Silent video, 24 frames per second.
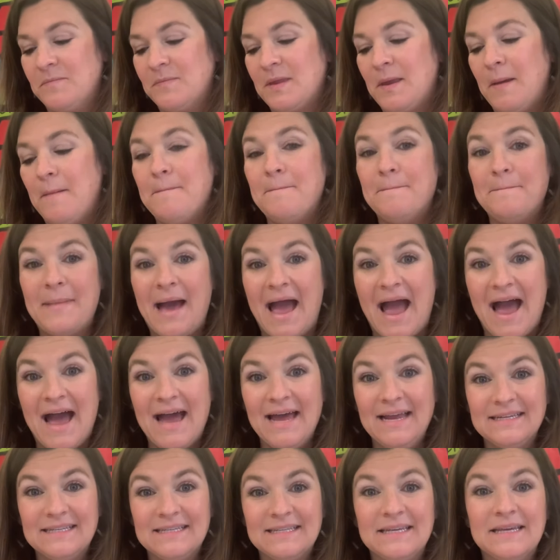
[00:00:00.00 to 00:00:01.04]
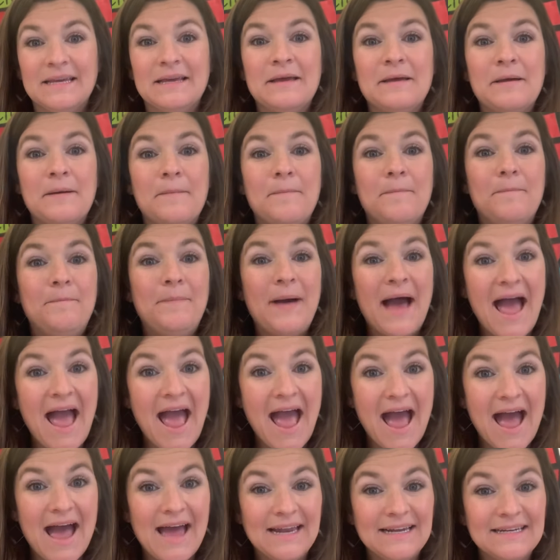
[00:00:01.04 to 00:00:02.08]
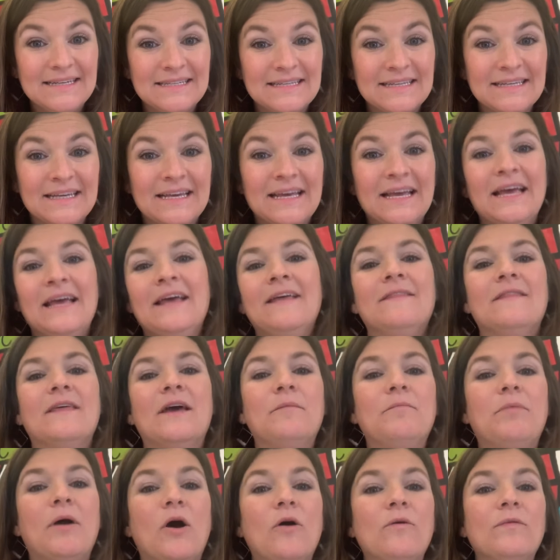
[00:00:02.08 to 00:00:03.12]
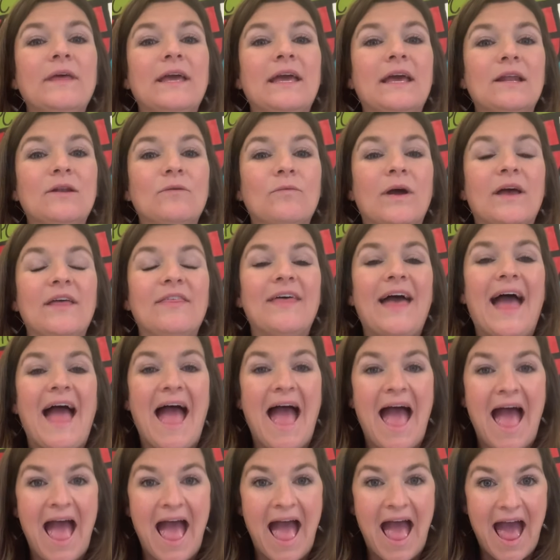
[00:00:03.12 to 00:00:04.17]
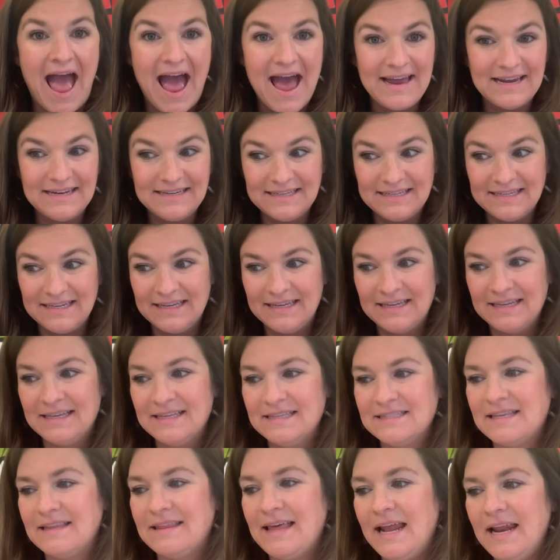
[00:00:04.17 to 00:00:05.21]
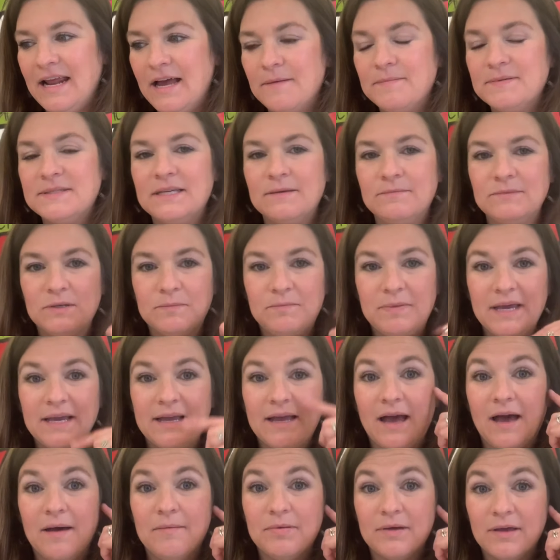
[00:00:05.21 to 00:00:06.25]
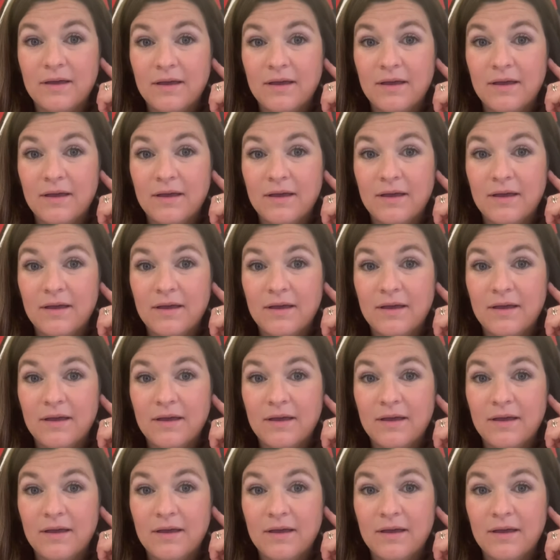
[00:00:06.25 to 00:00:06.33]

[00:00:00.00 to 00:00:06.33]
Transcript: Mat, pat. They both end with at. So that helps them to pick up